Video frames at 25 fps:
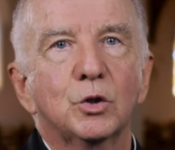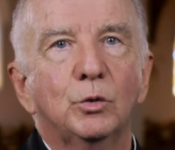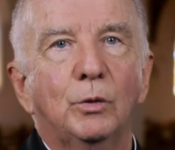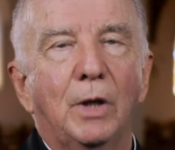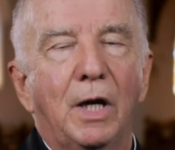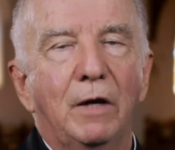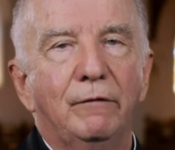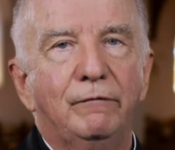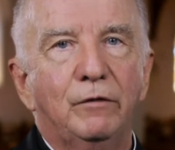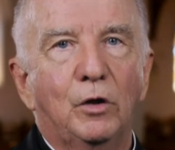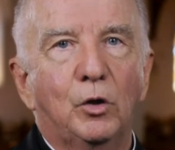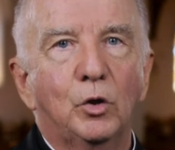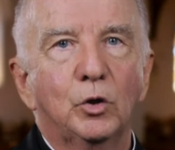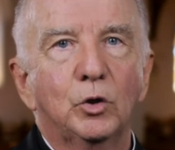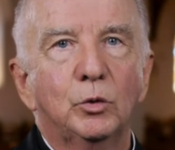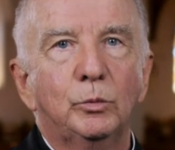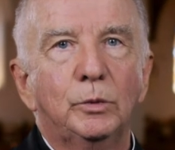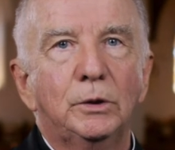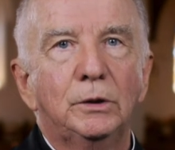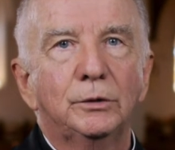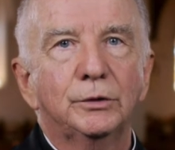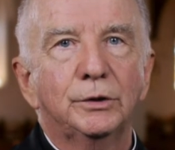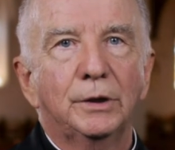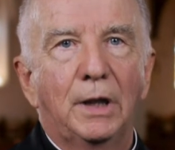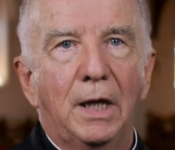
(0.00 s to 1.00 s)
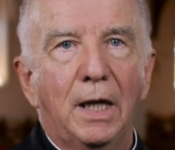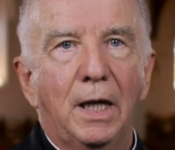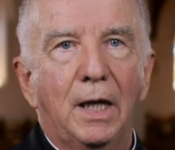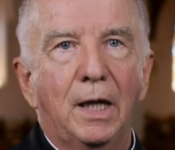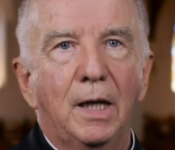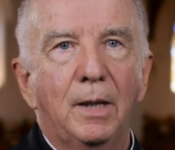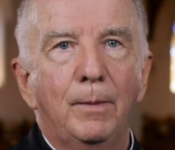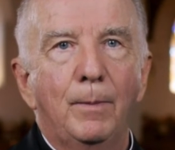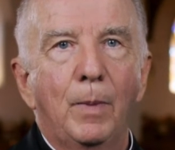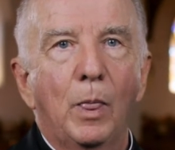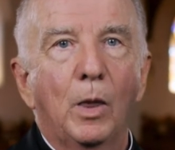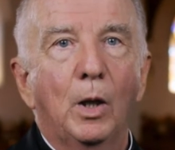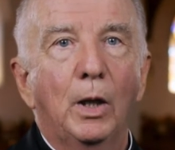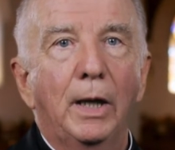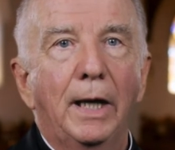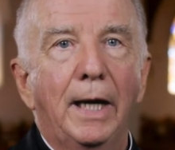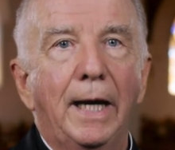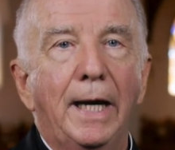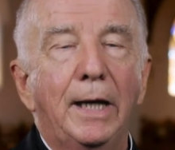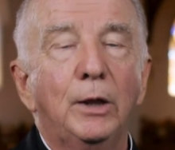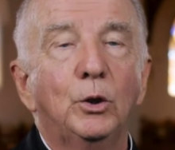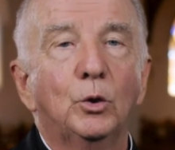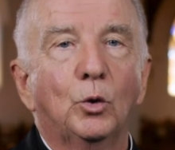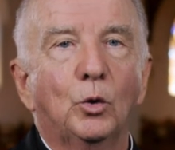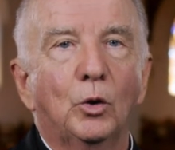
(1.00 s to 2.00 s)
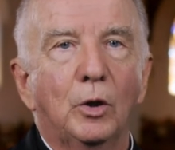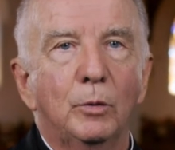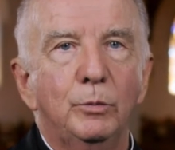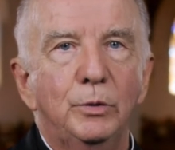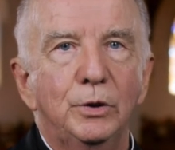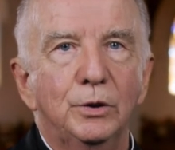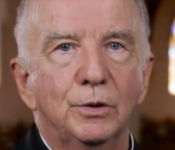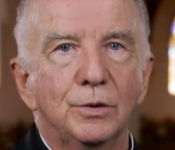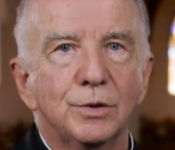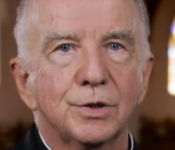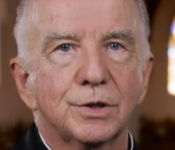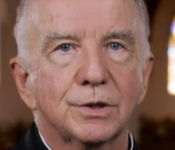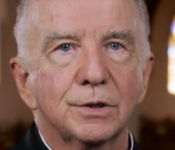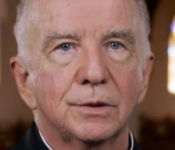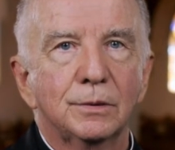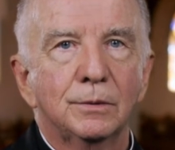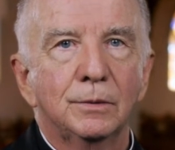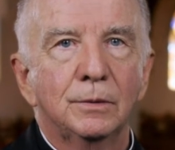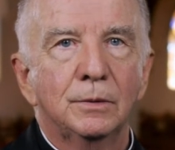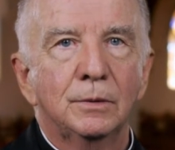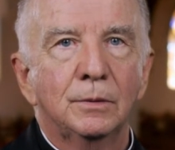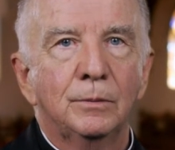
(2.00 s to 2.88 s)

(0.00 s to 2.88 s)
who are vulnerable to harm and or abuse.